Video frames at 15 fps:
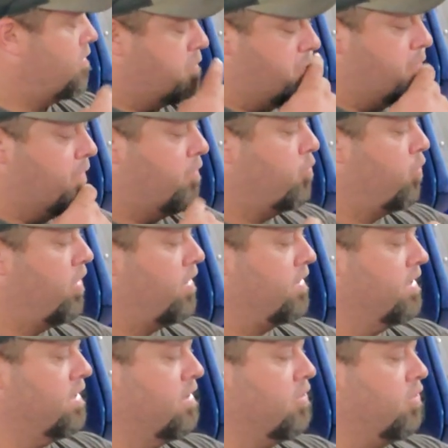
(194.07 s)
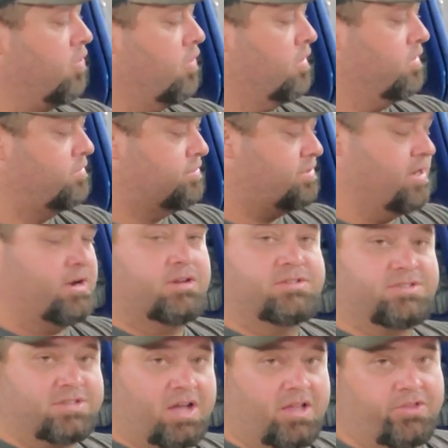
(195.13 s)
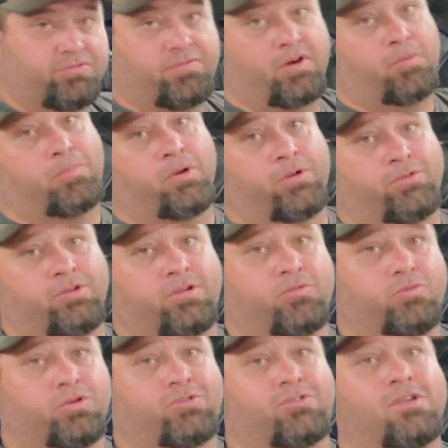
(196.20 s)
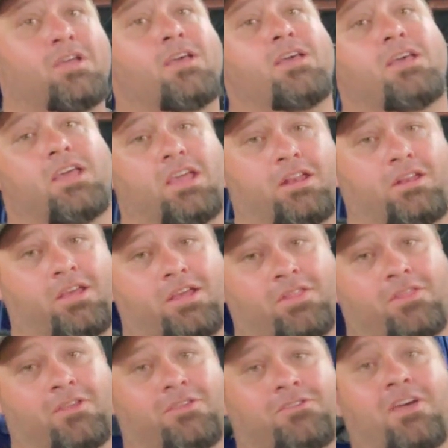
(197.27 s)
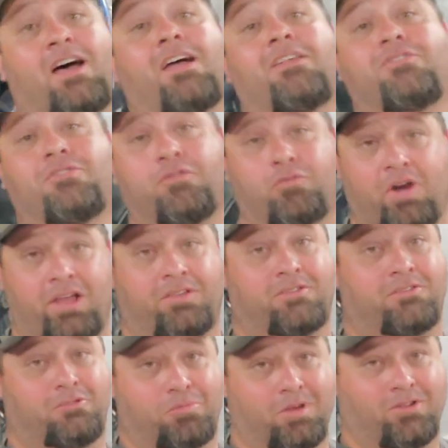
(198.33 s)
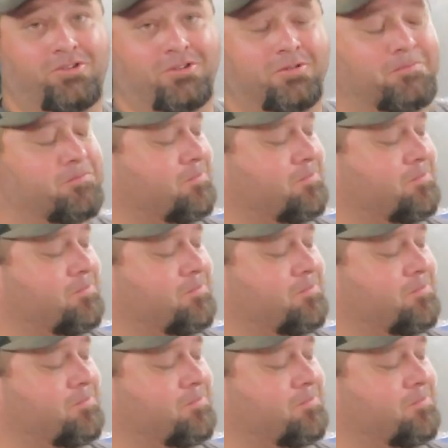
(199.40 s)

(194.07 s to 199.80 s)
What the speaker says: we were working on Jared's science fair project, which he did the science of race suspension.